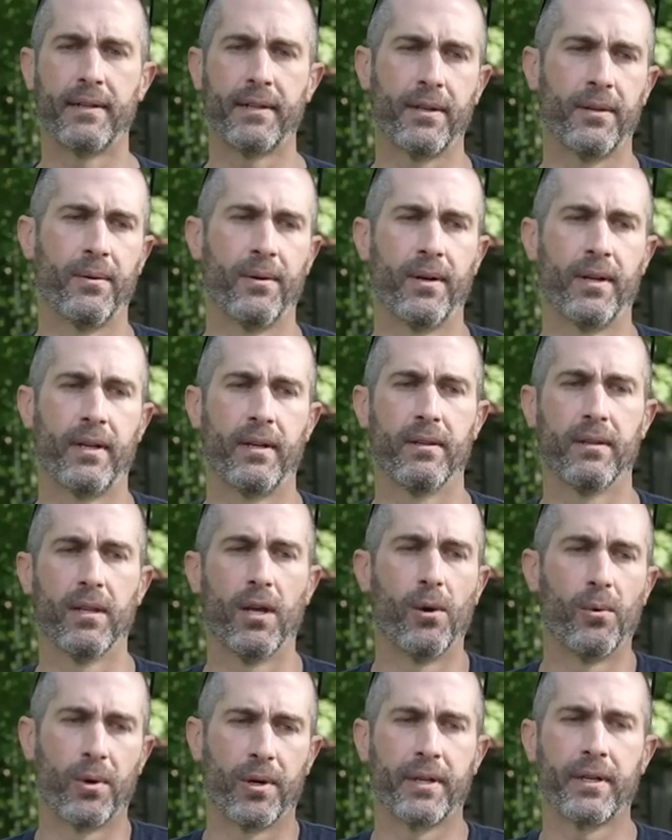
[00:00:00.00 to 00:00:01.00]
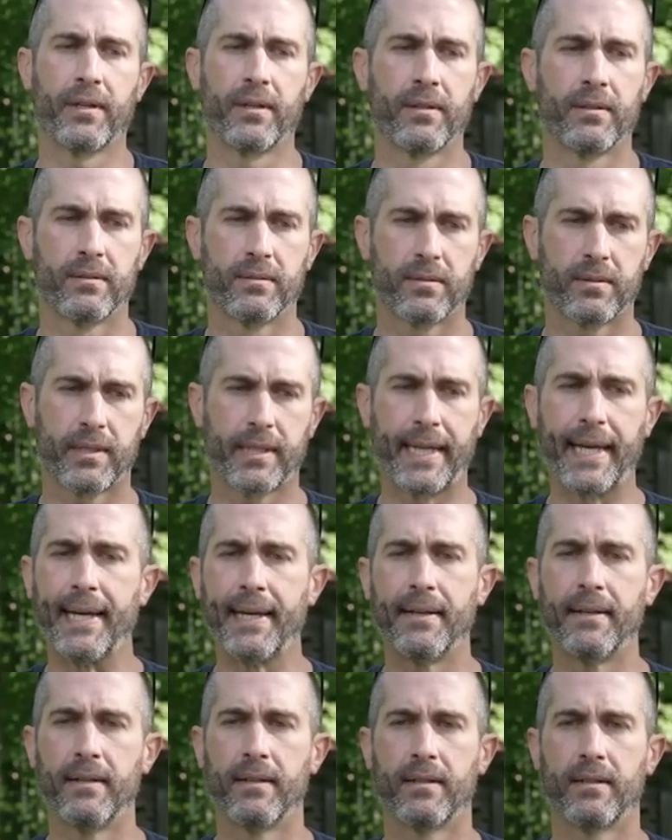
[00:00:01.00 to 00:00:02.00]
You know, on a lowering
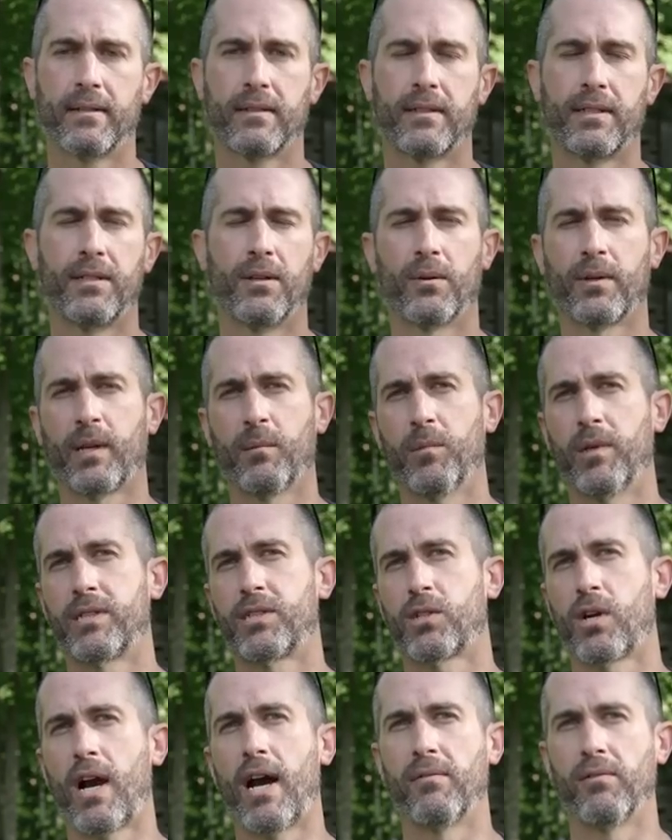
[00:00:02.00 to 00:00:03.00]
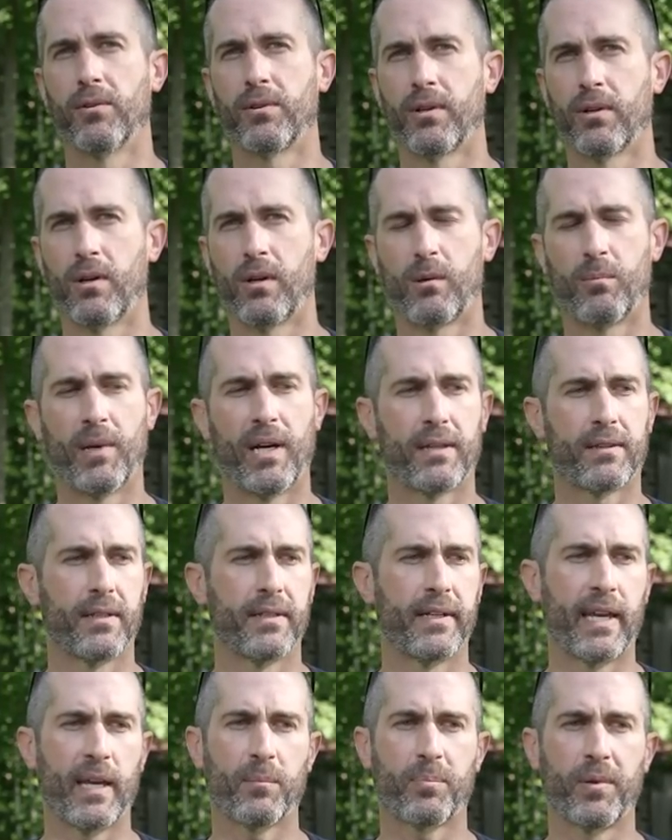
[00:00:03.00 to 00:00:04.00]
kit, you don't get much travel. You're all about the
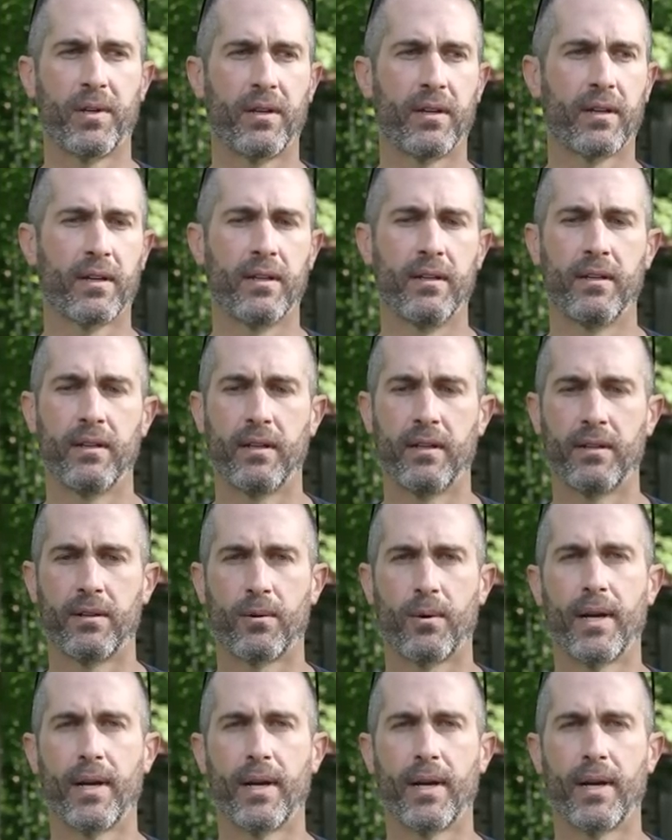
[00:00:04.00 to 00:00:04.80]
dampening and, and the